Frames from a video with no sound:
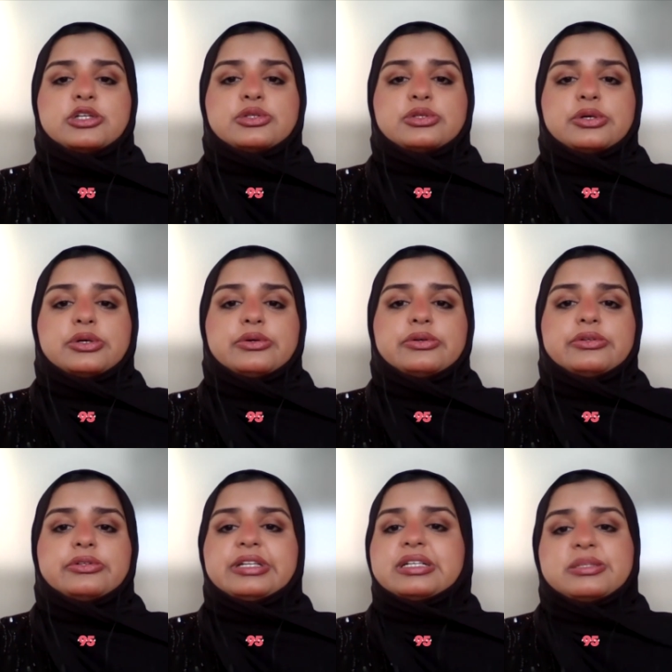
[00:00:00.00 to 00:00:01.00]
So
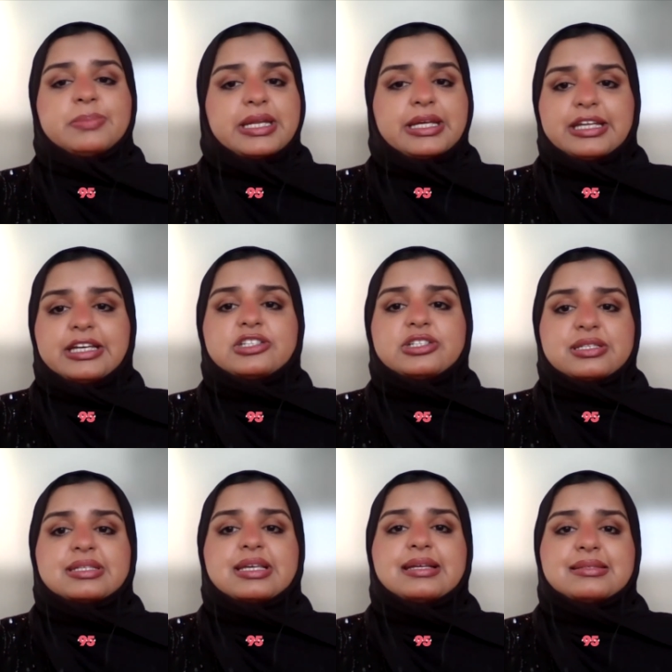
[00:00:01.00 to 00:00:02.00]
not many
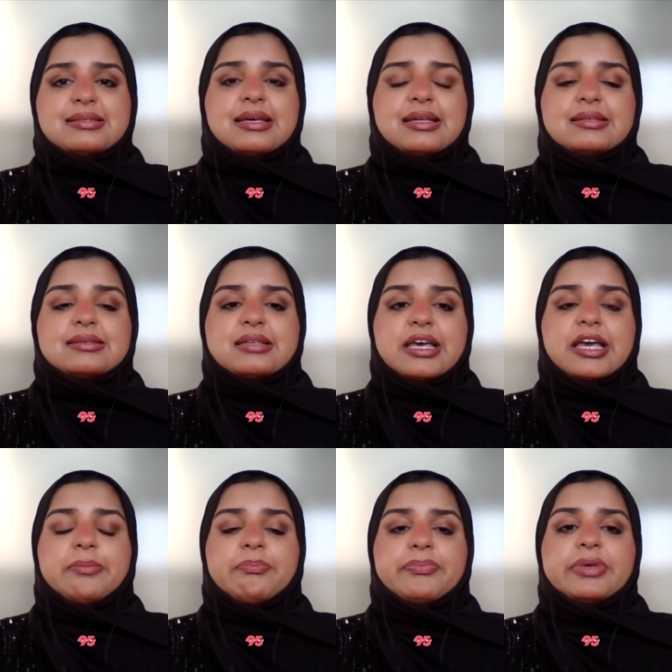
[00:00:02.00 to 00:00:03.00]
nations can say the
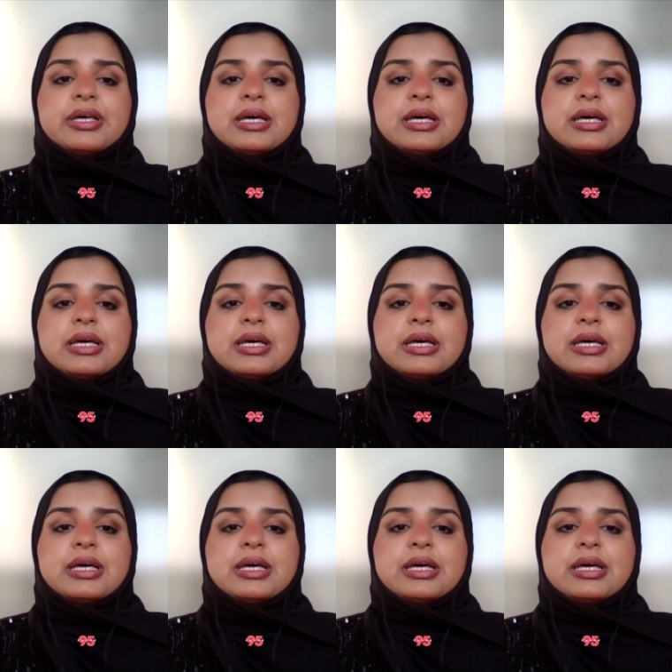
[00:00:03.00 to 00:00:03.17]
same.